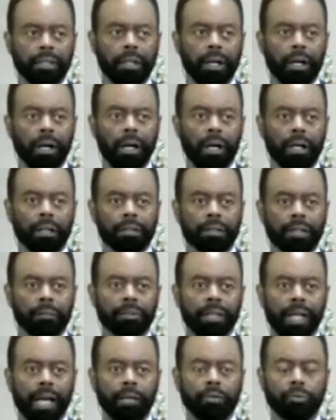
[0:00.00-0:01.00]
God.
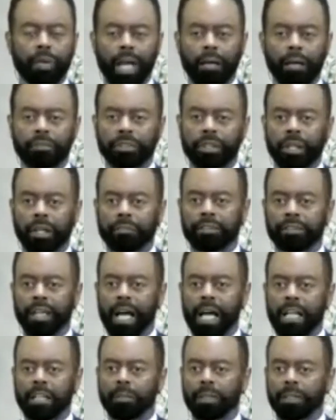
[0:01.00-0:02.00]
Sometimes we have tough
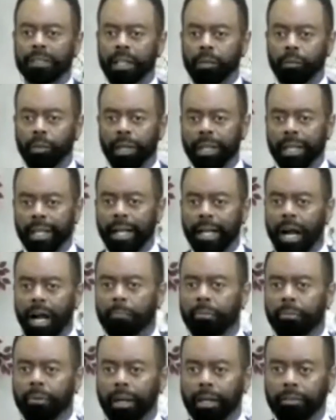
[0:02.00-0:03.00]
times, but then we get our
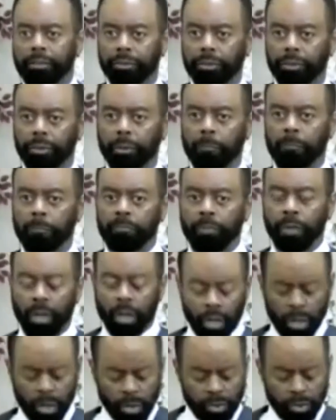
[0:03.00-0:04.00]
breakthrough.
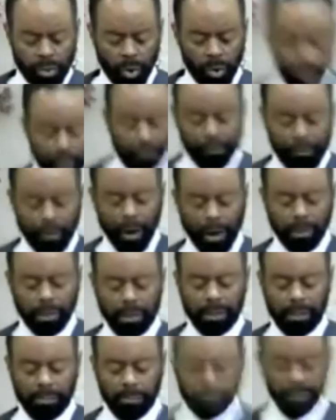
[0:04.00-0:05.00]
So the
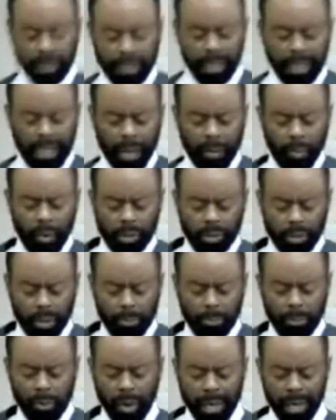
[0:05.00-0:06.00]
first thing I want to
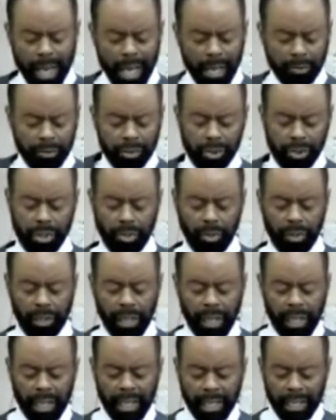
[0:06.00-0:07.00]
point out to you
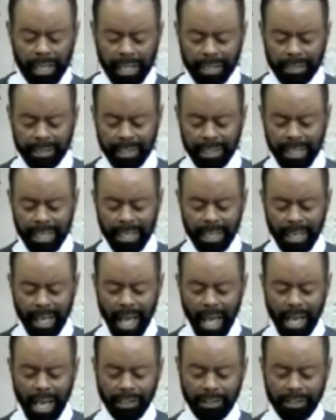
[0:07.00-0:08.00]
is
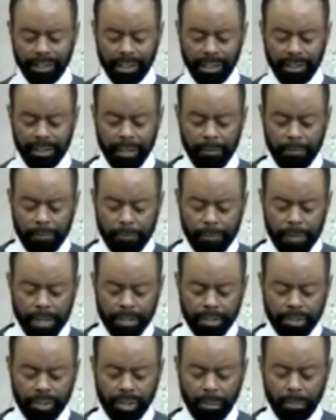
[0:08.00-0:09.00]
Elijah
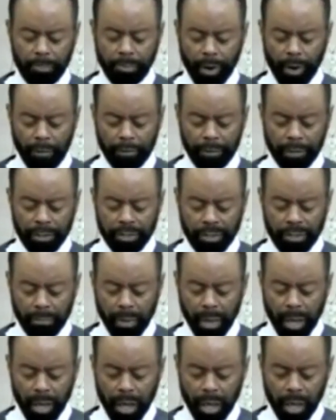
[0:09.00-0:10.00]
defeats the prophets of
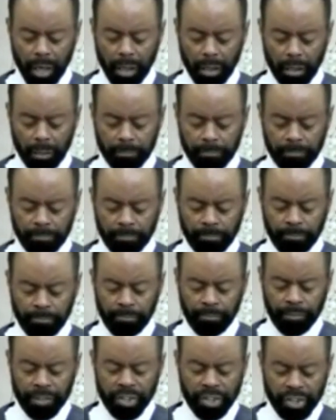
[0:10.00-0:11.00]
Baal.
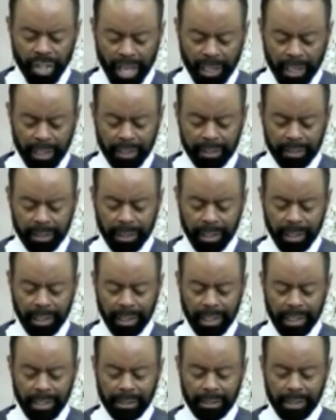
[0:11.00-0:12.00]
Second thing
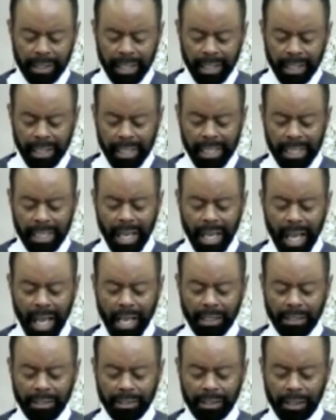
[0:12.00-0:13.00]
is
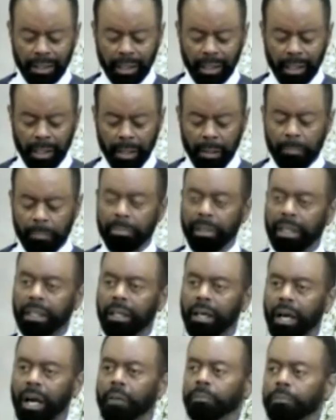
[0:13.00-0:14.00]
Elijah
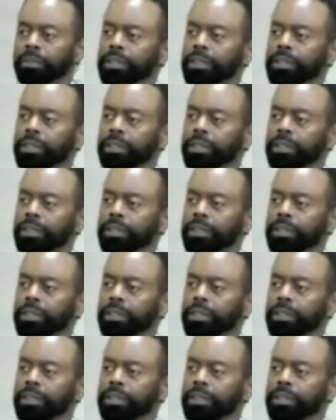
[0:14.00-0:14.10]
becomes